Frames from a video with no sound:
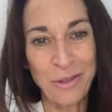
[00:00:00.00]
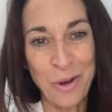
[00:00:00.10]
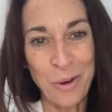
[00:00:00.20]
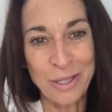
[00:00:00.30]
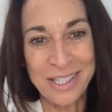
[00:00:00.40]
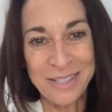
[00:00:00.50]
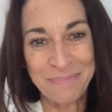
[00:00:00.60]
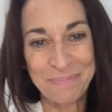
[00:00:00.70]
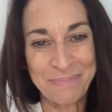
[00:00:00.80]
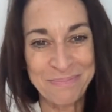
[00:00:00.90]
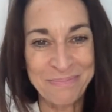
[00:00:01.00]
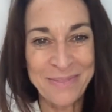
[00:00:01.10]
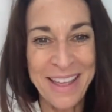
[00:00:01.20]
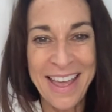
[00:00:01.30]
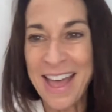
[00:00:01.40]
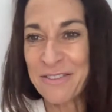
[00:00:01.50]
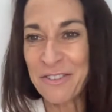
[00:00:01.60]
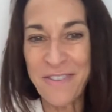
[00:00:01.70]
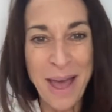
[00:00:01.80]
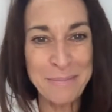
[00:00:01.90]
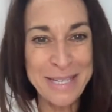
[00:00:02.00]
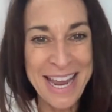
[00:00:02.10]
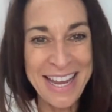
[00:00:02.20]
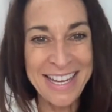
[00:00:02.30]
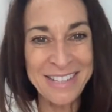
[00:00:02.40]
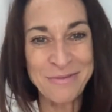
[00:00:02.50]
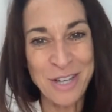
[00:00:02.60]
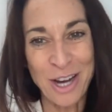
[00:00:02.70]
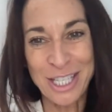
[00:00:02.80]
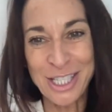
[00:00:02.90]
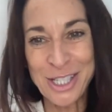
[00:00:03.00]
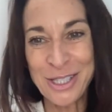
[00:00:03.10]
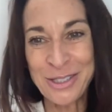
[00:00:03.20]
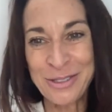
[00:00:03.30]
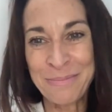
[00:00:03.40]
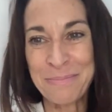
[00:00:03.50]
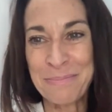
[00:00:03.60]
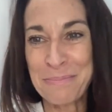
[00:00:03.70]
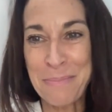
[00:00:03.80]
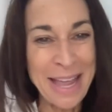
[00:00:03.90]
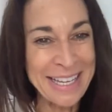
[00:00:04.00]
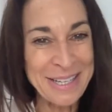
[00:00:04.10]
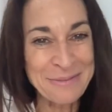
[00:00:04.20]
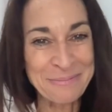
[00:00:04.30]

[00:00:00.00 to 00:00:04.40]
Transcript: goals. Have a fab day. Talk to you soon. Bye.